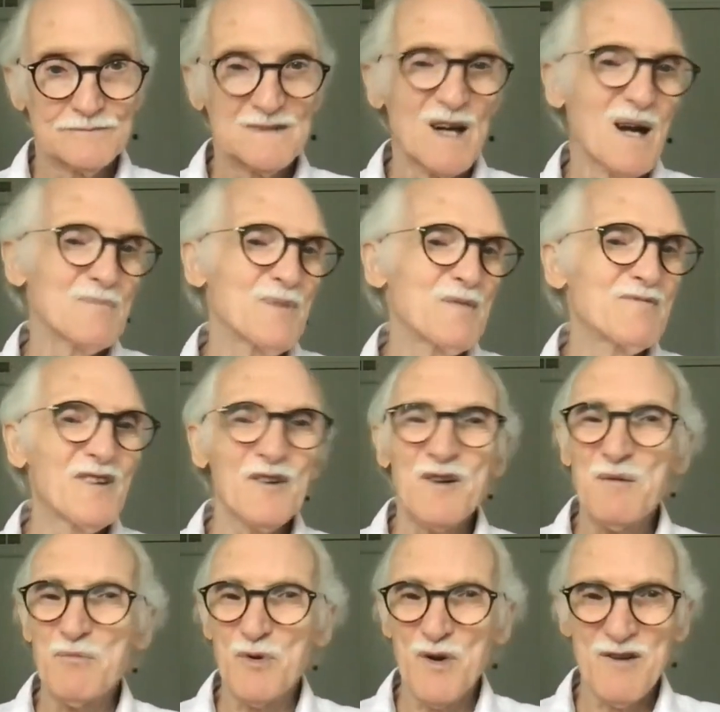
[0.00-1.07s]
Now, I'm being
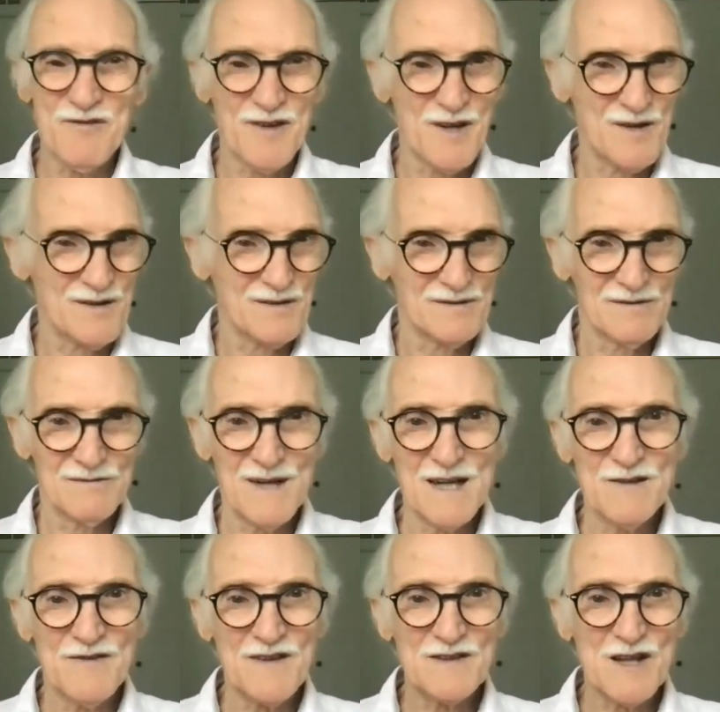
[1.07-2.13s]
very brief here.
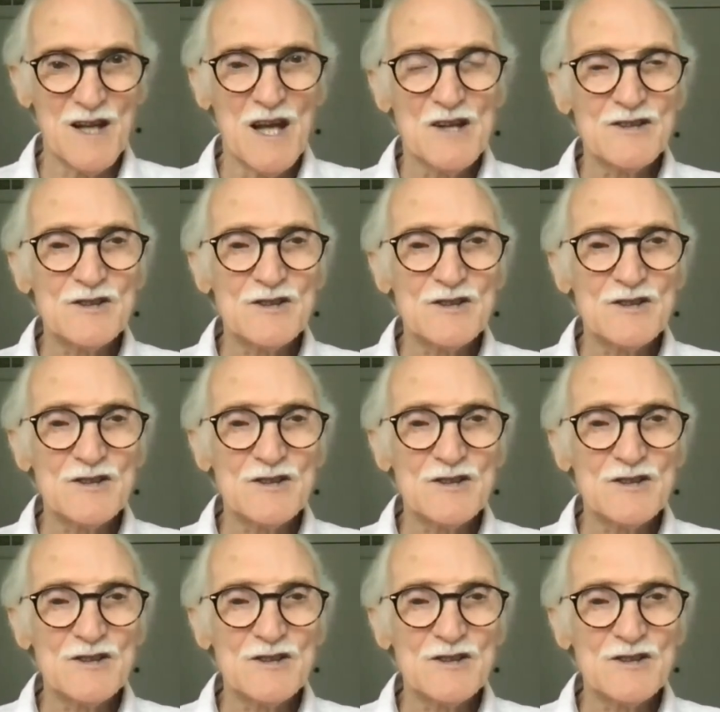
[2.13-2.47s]
Rate of exchange.